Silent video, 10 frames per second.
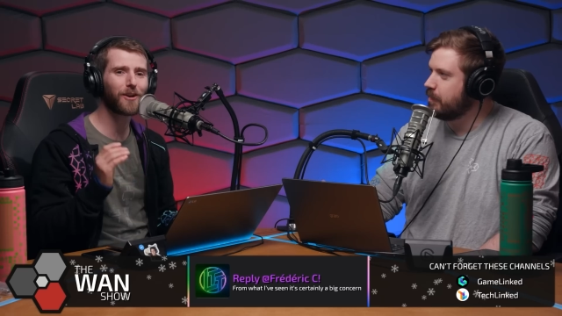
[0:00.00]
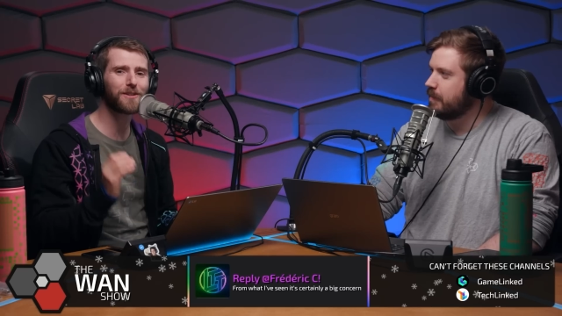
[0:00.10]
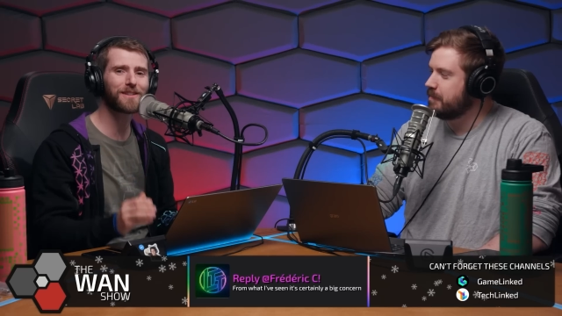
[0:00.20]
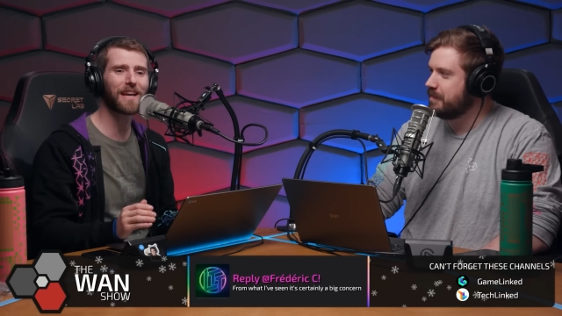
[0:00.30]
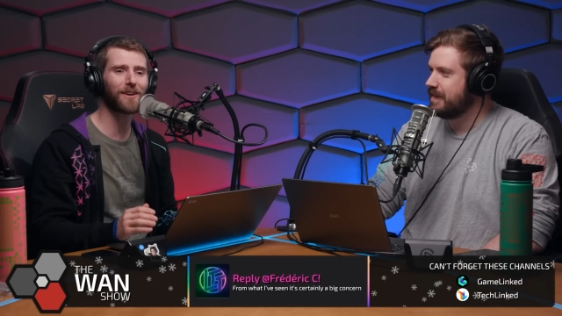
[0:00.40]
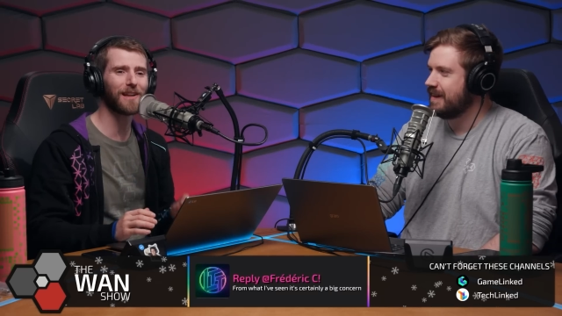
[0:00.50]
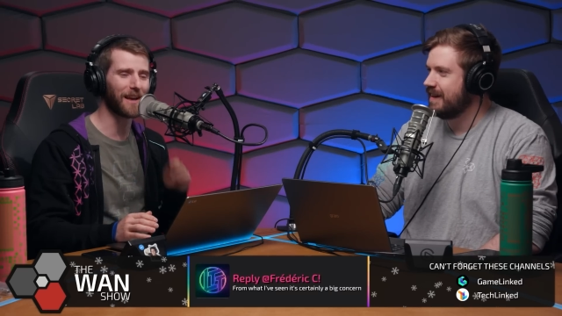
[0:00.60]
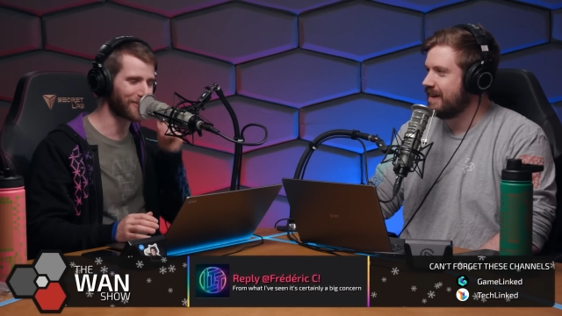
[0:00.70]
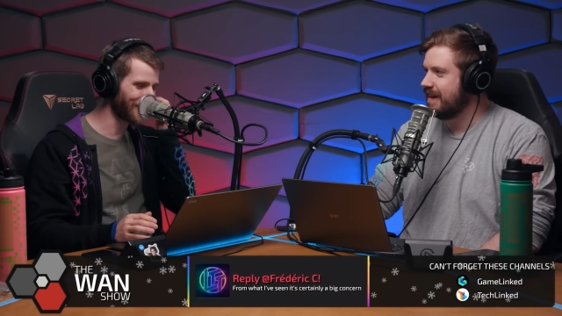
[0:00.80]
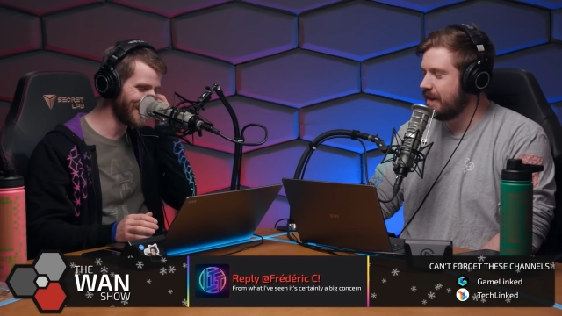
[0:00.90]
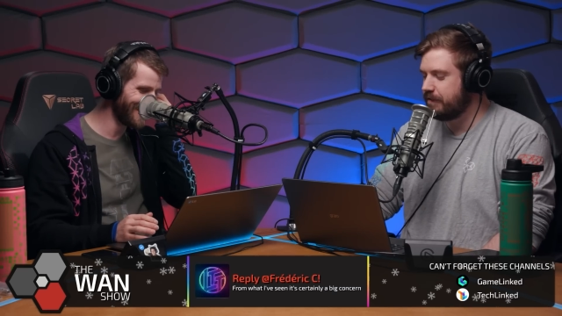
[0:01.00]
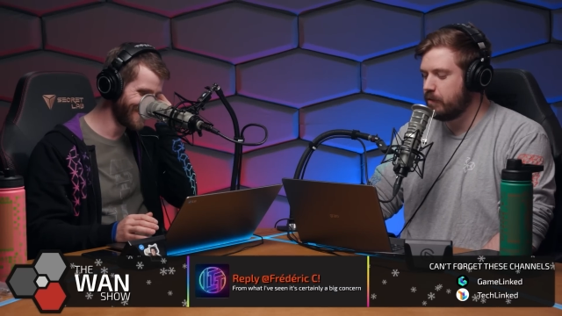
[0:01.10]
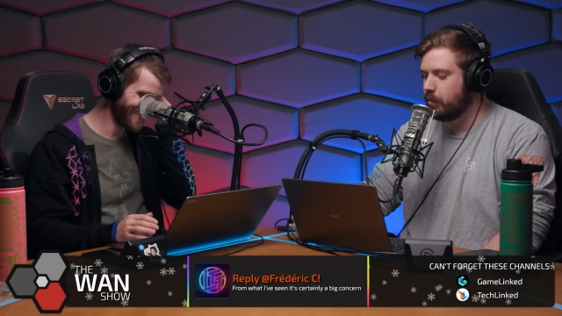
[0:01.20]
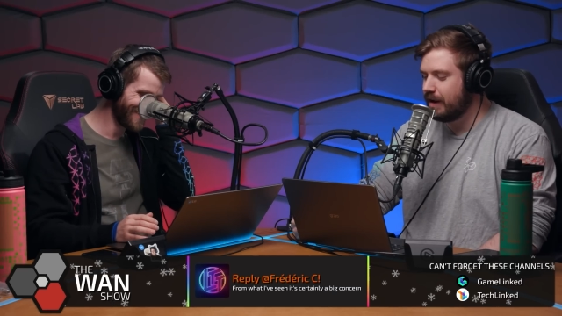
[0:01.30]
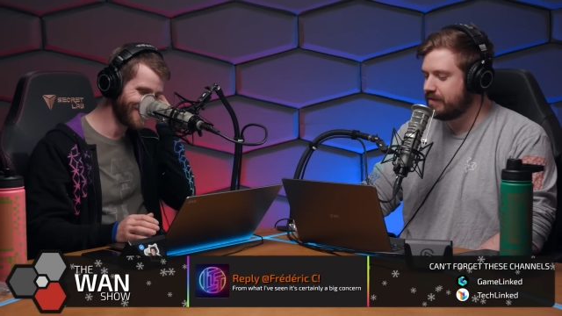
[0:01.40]
Speaker 1: I couldn't care less. If
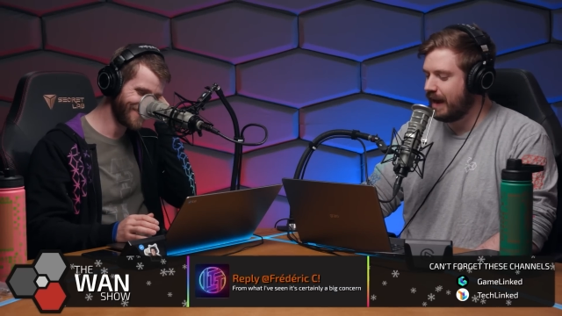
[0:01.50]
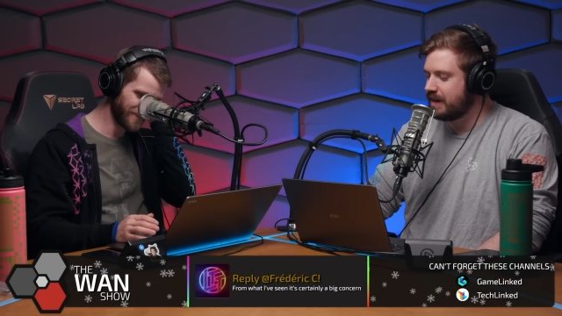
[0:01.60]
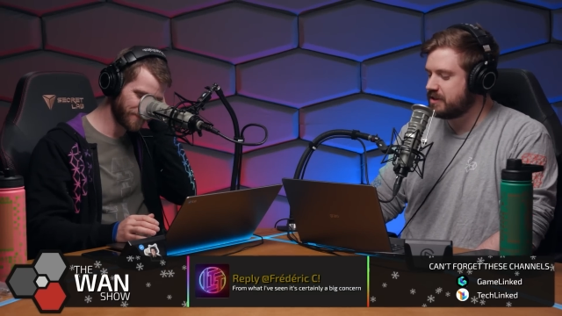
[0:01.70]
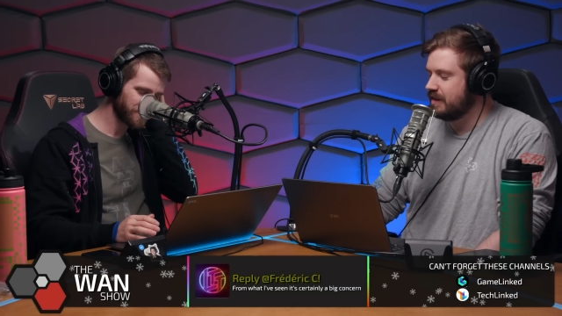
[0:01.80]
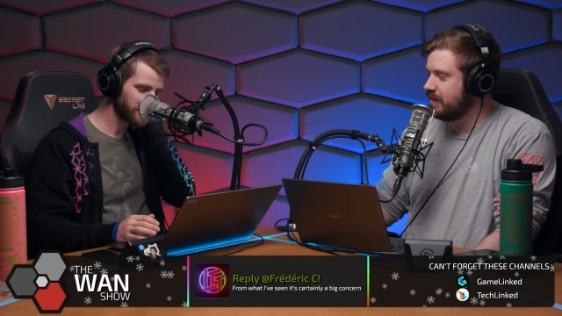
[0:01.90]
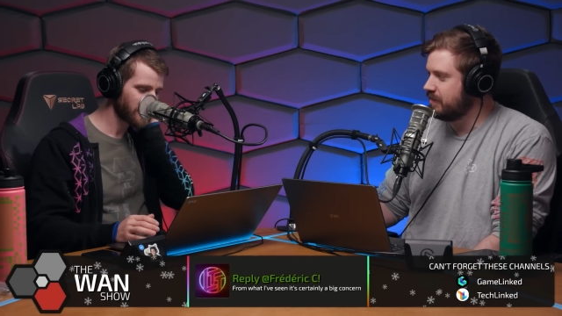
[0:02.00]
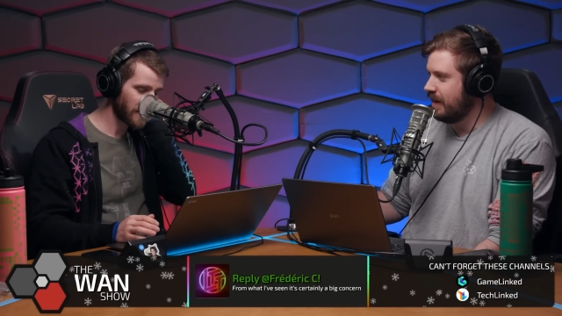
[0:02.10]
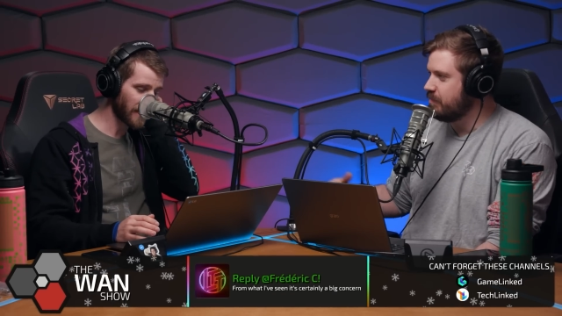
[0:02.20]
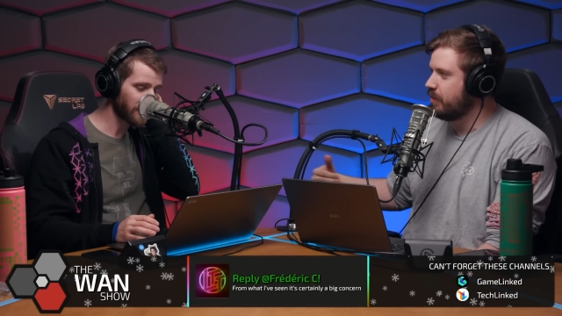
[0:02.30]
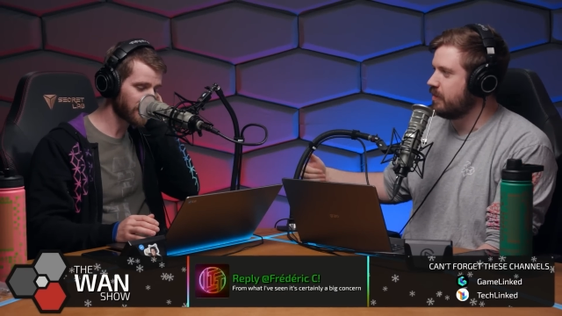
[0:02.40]
it was actually the same yes.